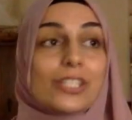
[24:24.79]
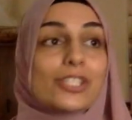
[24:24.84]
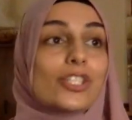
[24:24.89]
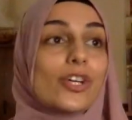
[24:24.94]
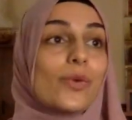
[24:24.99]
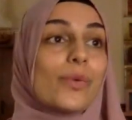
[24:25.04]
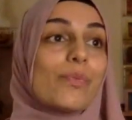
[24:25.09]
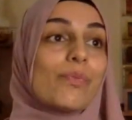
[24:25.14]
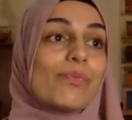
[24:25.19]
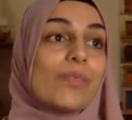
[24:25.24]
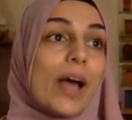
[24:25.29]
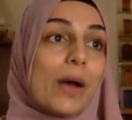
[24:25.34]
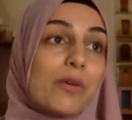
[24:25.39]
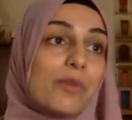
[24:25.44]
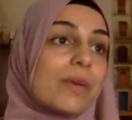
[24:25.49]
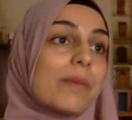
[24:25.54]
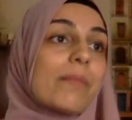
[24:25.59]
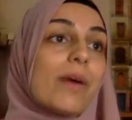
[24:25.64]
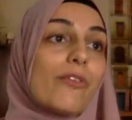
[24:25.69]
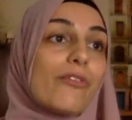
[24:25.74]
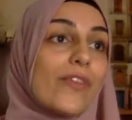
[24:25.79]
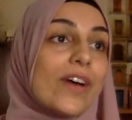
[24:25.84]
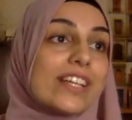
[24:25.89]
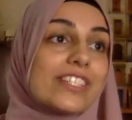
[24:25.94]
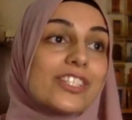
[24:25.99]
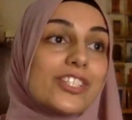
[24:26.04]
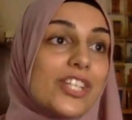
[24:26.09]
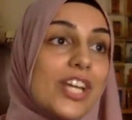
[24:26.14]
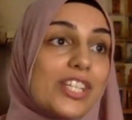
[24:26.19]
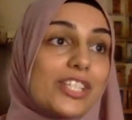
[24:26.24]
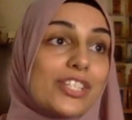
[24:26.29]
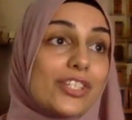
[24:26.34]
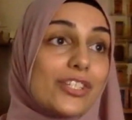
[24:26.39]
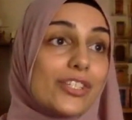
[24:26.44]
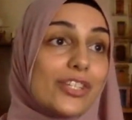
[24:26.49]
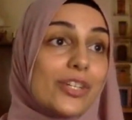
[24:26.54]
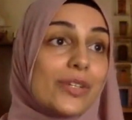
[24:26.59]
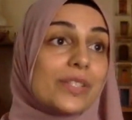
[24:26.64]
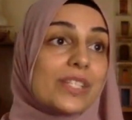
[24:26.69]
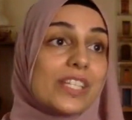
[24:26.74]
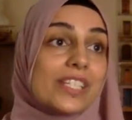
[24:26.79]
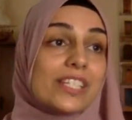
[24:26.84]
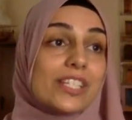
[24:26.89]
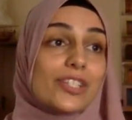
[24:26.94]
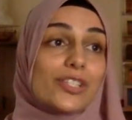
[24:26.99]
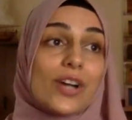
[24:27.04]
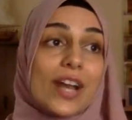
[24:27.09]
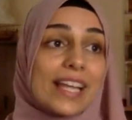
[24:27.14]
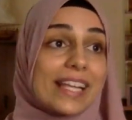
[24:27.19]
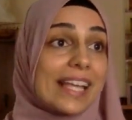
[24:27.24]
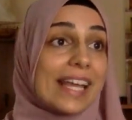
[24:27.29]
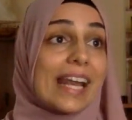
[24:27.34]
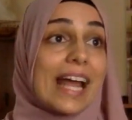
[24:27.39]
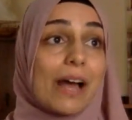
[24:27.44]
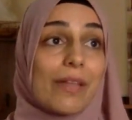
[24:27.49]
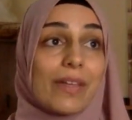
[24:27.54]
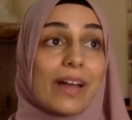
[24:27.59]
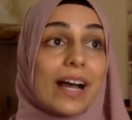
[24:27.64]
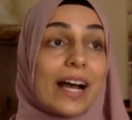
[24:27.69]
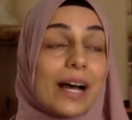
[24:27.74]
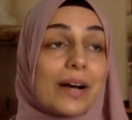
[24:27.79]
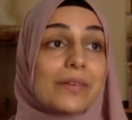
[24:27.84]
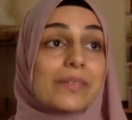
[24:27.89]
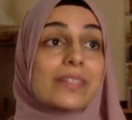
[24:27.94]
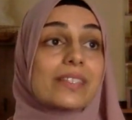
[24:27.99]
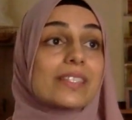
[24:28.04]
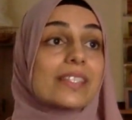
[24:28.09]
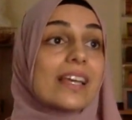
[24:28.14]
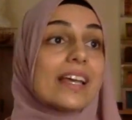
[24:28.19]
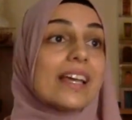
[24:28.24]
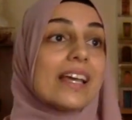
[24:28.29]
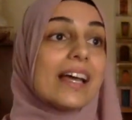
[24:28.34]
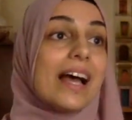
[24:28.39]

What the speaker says: So that would be my first suggestion to you, sister. Try and get out the house.